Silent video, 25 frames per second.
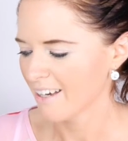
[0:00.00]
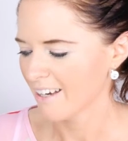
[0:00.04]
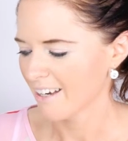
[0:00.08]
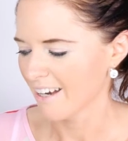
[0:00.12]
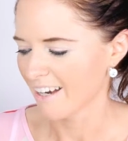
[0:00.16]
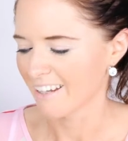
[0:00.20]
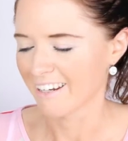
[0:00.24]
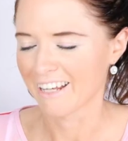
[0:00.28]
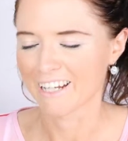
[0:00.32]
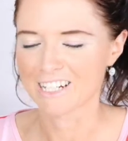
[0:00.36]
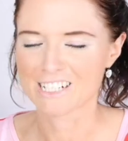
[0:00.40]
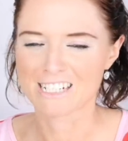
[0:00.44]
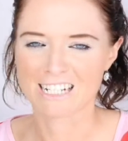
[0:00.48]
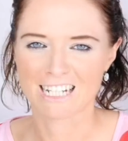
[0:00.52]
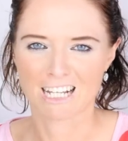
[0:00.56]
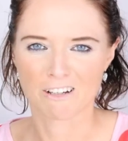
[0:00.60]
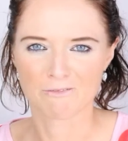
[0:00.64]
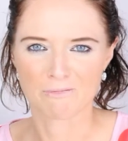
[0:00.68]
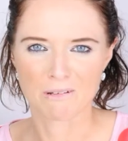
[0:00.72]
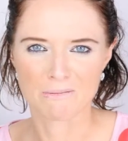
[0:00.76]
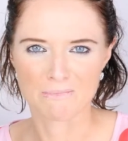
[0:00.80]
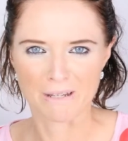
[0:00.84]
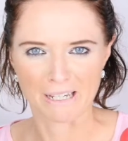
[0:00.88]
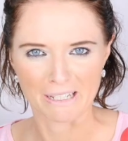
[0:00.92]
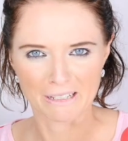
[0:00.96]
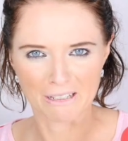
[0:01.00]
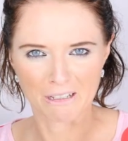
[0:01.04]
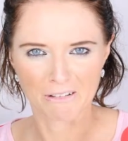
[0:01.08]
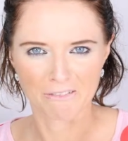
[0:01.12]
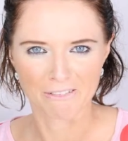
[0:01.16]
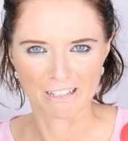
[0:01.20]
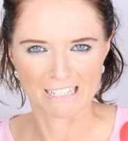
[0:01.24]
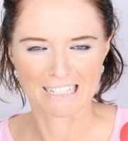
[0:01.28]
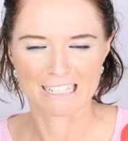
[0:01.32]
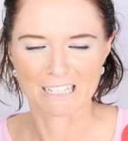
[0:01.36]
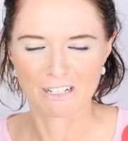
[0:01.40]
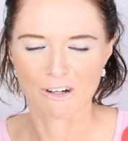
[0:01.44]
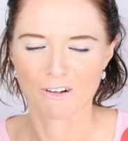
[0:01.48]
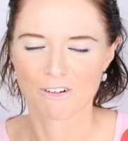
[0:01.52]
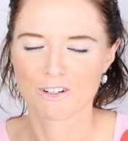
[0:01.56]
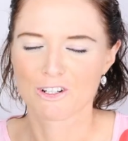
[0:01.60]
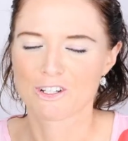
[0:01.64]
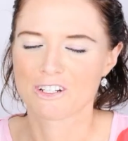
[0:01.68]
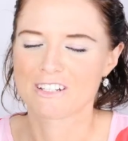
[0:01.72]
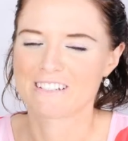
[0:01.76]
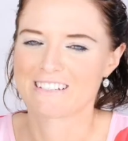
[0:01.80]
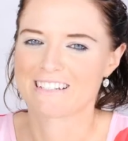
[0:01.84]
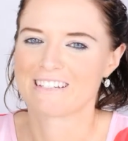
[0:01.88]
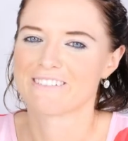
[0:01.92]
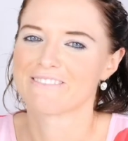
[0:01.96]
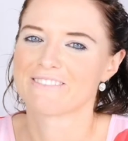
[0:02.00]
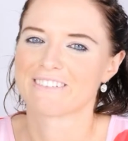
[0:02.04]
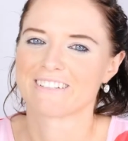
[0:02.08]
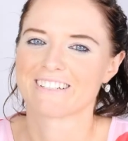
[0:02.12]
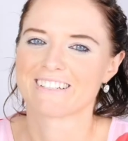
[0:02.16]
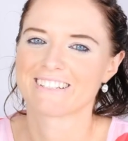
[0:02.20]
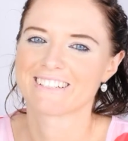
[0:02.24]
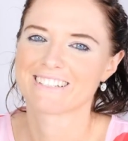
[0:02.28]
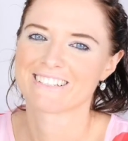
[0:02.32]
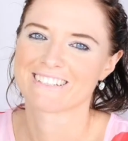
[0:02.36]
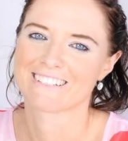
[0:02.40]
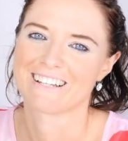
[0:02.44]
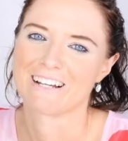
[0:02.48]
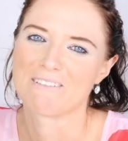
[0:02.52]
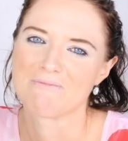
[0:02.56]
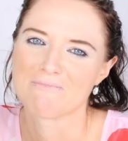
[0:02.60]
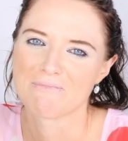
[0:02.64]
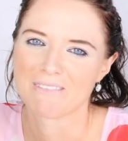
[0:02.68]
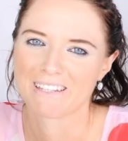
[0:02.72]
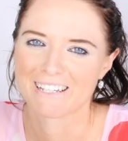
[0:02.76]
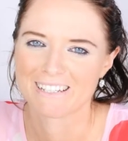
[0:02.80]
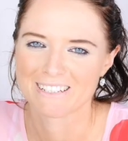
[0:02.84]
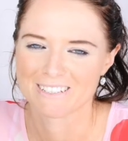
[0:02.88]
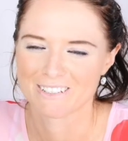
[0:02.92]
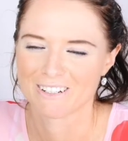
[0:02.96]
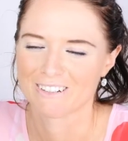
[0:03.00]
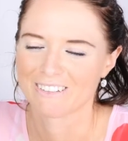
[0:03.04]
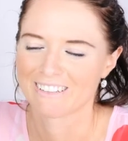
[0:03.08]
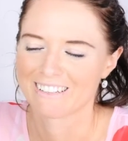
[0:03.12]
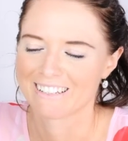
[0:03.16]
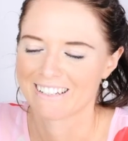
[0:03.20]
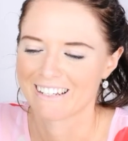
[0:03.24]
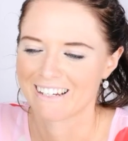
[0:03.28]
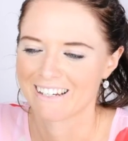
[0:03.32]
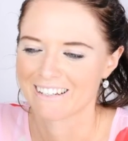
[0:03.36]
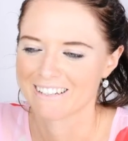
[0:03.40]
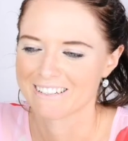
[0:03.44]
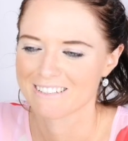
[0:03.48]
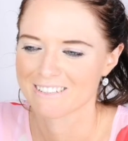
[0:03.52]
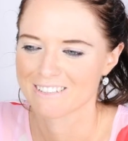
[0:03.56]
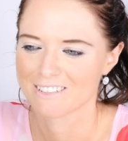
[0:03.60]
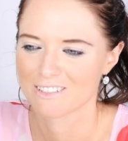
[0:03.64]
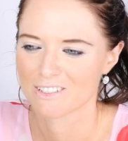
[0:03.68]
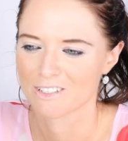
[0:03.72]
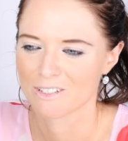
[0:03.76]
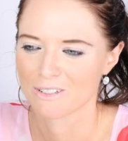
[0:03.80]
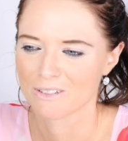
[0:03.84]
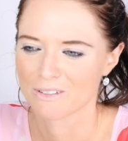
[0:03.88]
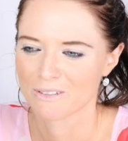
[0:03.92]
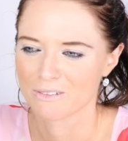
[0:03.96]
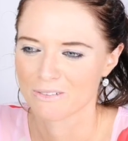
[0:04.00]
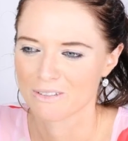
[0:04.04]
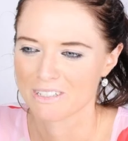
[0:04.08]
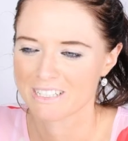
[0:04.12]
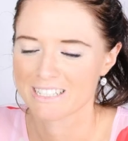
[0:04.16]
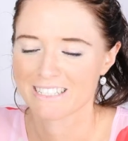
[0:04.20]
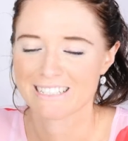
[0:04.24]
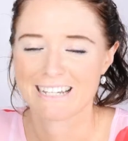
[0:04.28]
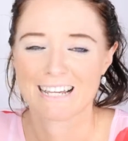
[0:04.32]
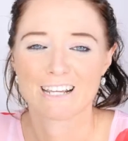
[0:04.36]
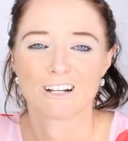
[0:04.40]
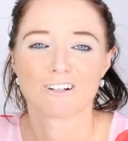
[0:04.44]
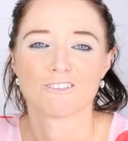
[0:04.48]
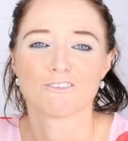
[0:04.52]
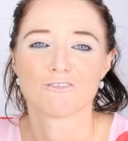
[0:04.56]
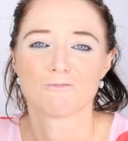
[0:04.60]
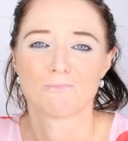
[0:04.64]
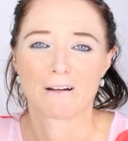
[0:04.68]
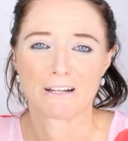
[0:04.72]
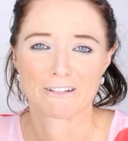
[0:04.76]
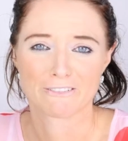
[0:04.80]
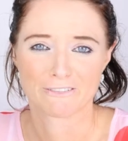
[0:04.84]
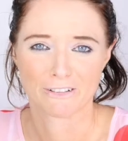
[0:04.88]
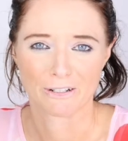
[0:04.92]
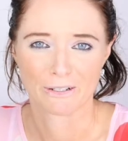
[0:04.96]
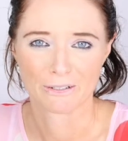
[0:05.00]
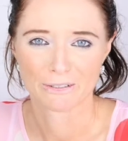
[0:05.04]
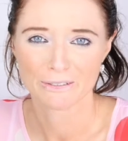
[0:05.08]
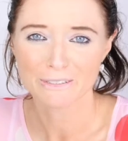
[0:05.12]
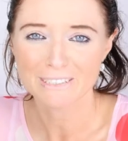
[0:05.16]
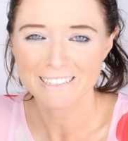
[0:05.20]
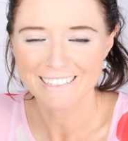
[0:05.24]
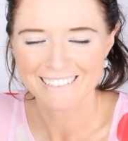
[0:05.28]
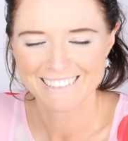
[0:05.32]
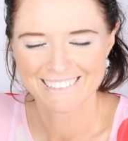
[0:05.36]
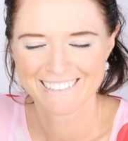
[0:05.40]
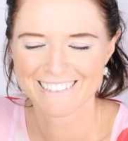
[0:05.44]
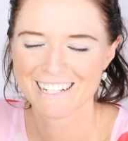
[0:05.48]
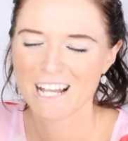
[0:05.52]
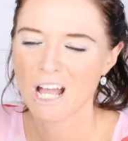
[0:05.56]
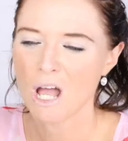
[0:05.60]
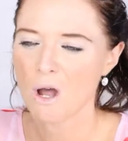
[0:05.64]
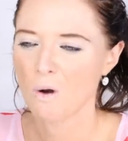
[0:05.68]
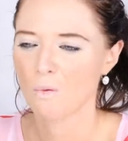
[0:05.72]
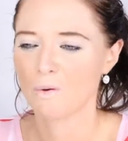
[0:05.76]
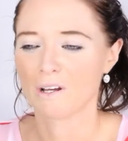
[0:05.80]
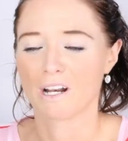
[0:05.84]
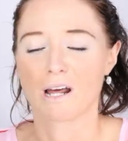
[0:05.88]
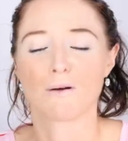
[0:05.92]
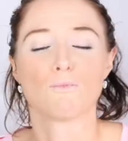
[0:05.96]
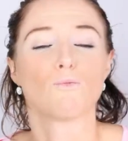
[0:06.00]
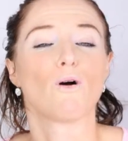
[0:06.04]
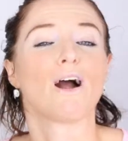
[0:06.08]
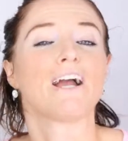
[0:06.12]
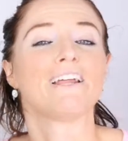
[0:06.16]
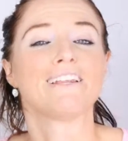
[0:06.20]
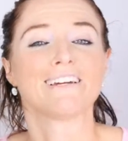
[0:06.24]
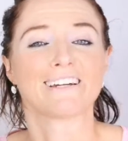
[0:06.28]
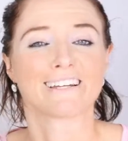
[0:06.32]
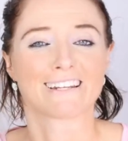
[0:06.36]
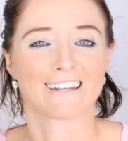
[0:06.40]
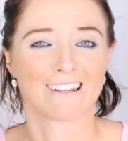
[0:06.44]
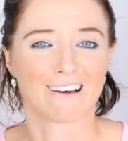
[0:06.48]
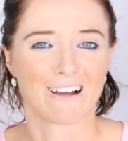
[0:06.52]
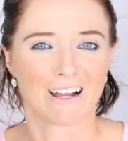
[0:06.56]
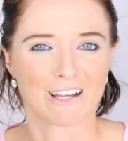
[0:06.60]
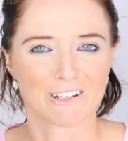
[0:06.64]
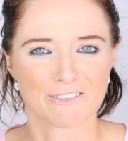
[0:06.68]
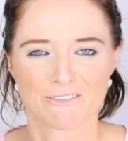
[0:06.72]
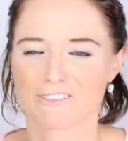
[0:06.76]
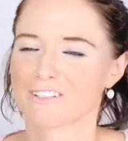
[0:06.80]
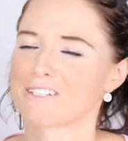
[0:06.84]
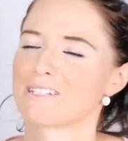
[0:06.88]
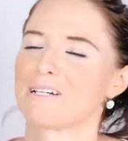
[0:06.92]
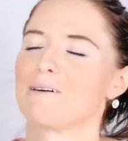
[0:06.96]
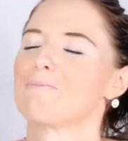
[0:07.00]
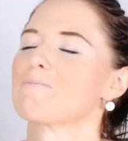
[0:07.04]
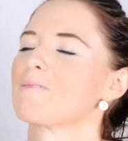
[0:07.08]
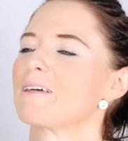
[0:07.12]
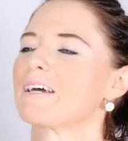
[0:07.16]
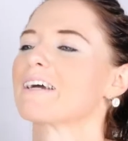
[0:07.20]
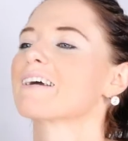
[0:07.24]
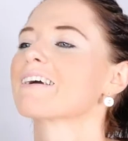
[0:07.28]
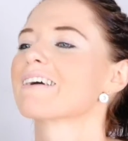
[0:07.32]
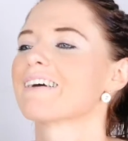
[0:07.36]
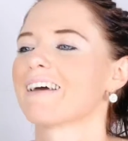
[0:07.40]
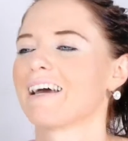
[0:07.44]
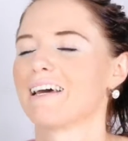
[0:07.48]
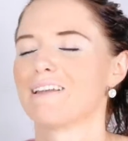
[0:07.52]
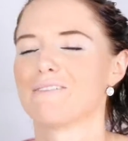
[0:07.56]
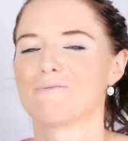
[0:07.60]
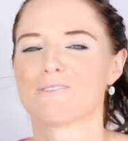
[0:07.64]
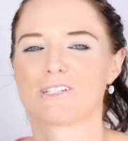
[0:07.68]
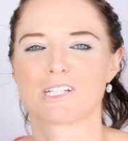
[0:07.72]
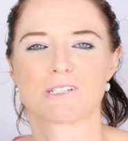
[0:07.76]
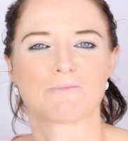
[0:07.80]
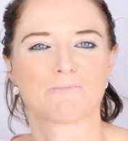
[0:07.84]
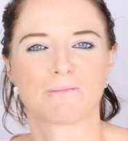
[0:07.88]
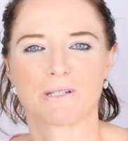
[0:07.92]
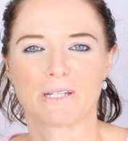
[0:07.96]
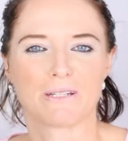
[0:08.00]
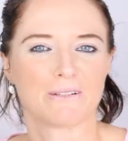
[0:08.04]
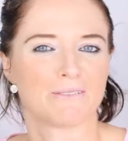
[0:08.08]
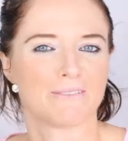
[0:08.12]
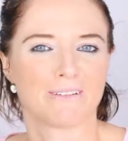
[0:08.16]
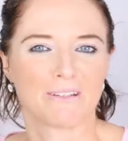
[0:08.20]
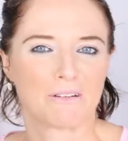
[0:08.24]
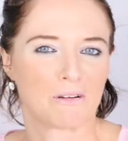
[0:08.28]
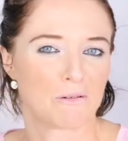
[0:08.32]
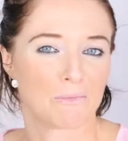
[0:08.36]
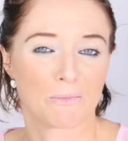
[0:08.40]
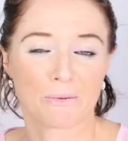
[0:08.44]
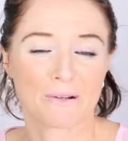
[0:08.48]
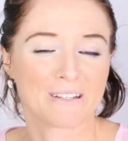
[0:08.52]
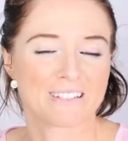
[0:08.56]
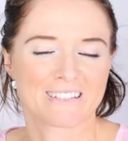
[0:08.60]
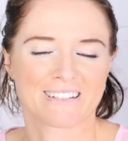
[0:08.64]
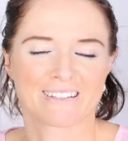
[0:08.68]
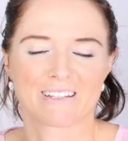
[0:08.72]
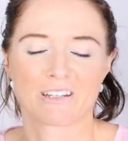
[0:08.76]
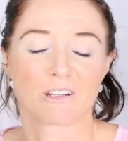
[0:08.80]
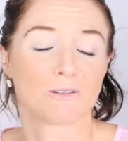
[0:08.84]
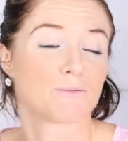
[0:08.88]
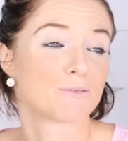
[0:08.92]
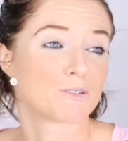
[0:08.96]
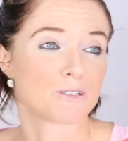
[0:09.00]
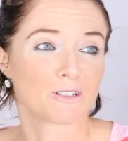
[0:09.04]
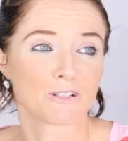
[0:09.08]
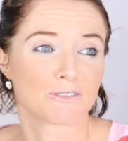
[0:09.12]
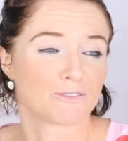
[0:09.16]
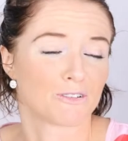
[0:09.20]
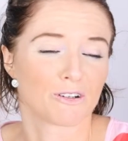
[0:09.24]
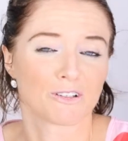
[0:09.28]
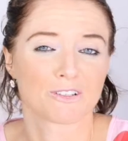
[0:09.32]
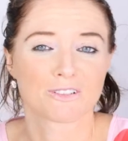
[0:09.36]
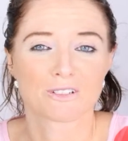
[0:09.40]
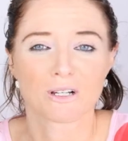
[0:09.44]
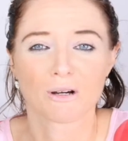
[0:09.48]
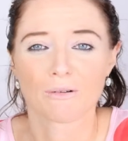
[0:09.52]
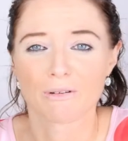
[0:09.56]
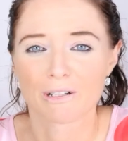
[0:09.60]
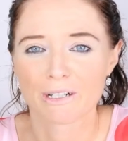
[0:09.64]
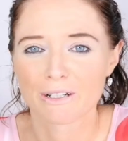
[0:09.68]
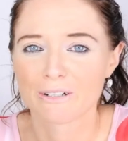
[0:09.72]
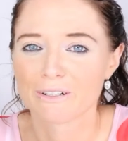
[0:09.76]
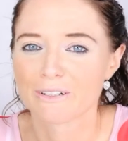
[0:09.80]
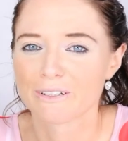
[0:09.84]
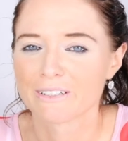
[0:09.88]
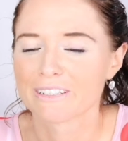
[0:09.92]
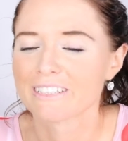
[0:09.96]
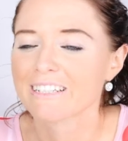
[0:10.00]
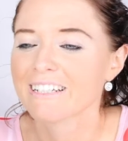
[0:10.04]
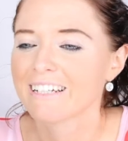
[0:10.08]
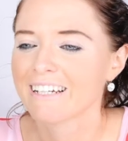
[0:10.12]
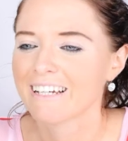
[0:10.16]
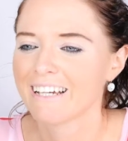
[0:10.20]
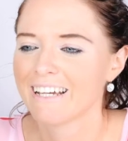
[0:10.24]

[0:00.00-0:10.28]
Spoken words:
And actually, I've been making a really conscious effort these holidays to stay off my phone when I'm waiting in line for something, and just be, present and observe what's going on.